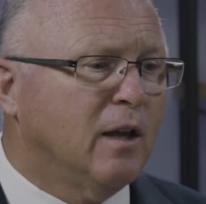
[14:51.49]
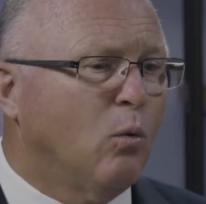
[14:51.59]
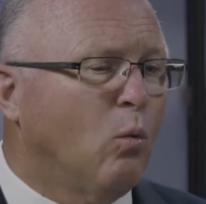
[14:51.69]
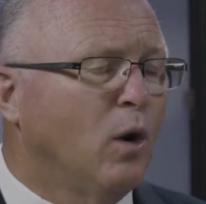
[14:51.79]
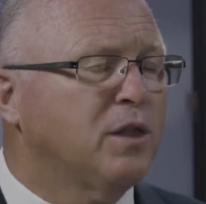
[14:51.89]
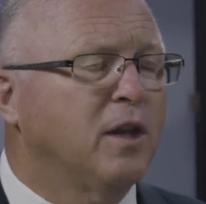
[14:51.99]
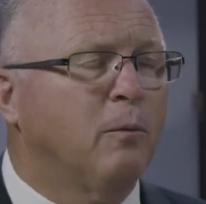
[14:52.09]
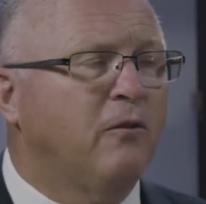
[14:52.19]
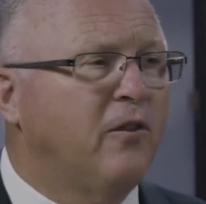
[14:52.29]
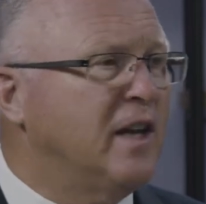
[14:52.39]
what
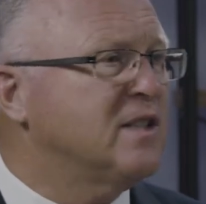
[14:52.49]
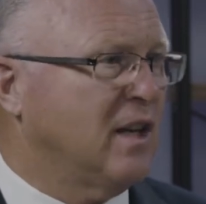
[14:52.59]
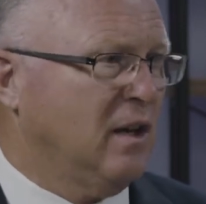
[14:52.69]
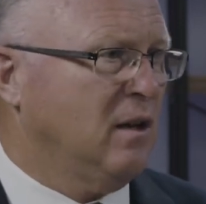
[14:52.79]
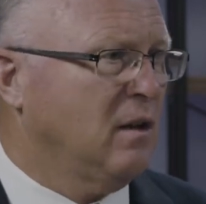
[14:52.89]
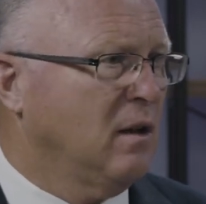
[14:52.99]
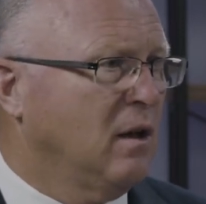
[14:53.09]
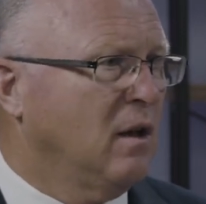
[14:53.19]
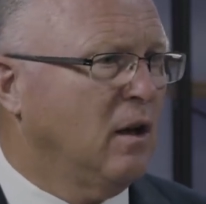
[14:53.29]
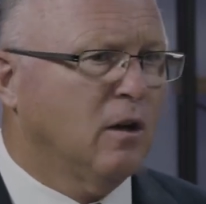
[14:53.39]
they're facing
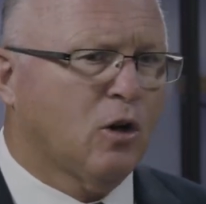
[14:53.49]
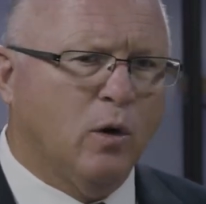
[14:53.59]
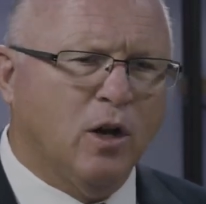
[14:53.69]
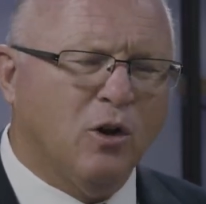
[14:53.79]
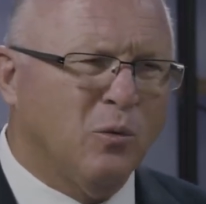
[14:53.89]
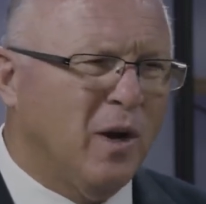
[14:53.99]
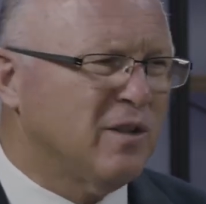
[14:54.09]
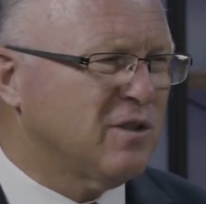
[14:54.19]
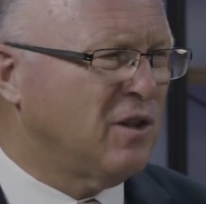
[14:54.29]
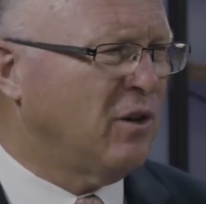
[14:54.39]
uh, critical
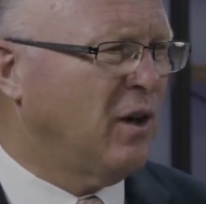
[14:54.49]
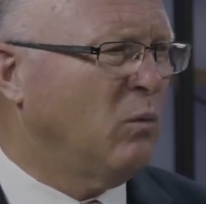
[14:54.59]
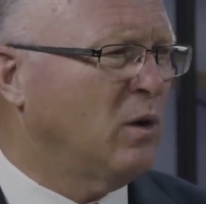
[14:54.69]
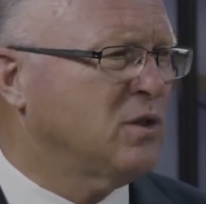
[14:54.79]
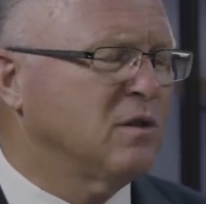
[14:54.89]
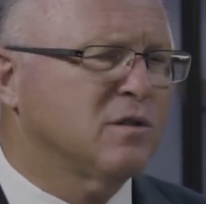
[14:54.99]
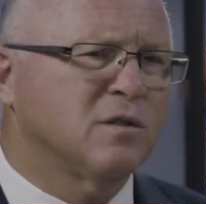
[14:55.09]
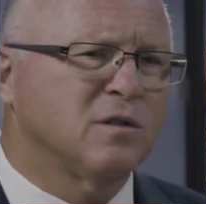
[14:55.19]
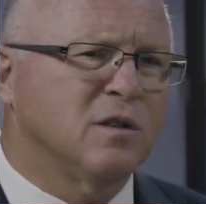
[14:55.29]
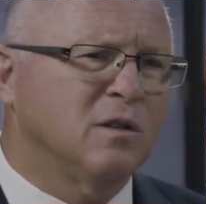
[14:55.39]
race theory, which is
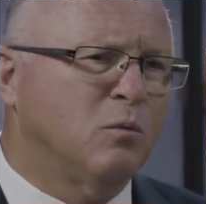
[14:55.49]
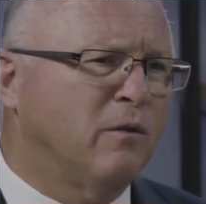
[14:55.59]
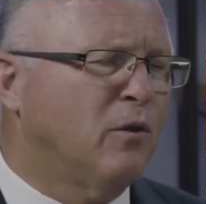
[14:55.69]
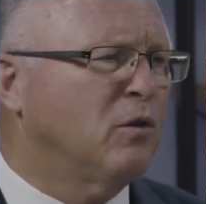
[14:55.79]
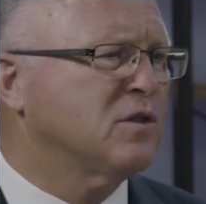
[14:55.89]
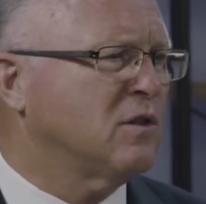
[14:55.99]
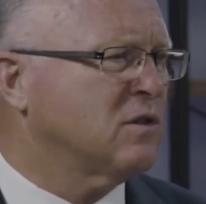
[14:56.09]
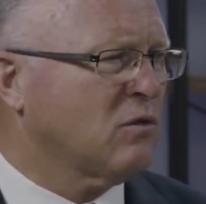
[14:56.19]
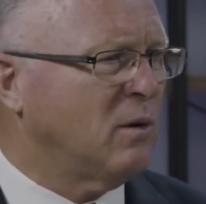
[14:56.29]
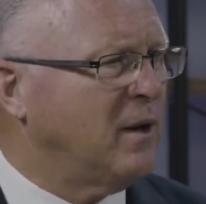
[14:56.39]
reverse
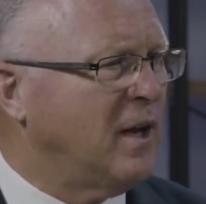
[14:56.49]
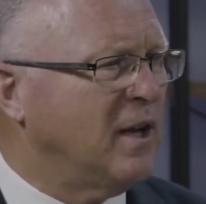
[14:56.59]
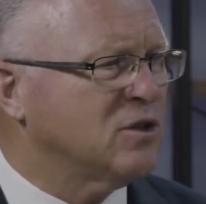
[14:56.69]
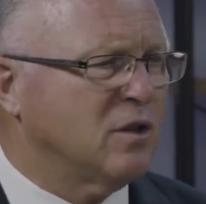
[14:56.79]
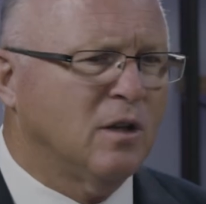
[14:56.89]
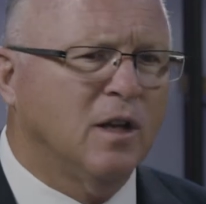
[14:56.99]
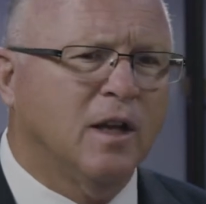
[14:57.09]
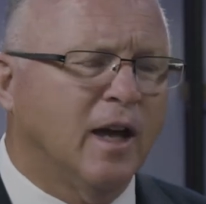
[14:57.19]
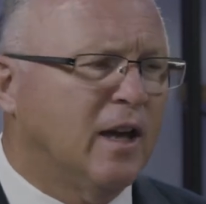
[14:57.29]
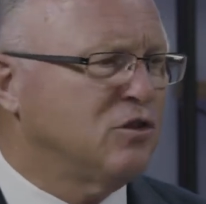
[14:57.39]
discrimination,
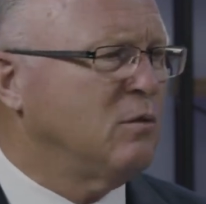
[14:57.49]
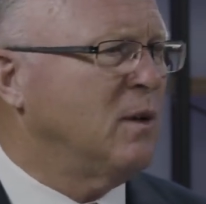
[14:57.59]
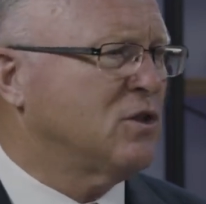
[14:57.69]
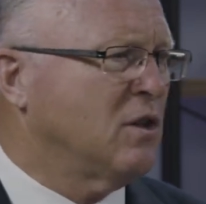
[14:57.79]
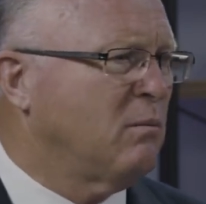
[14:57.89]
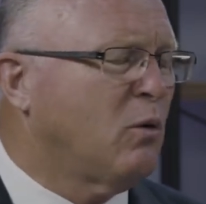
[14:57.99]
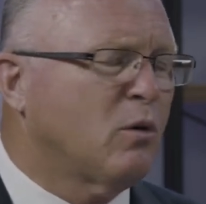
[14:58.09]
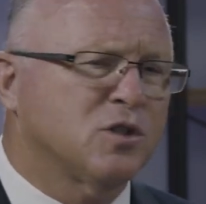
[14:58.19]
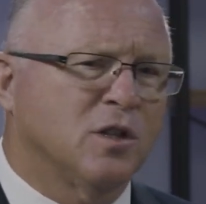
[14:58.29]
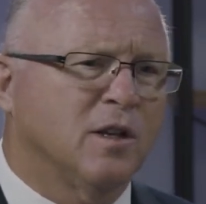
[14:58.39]
as you mentioned,
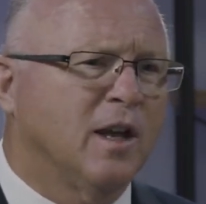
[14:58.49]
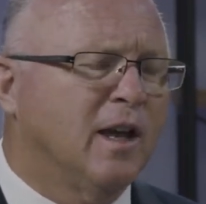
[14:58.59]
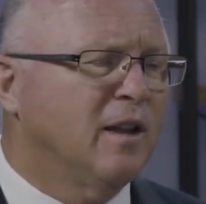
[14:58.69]
abortion,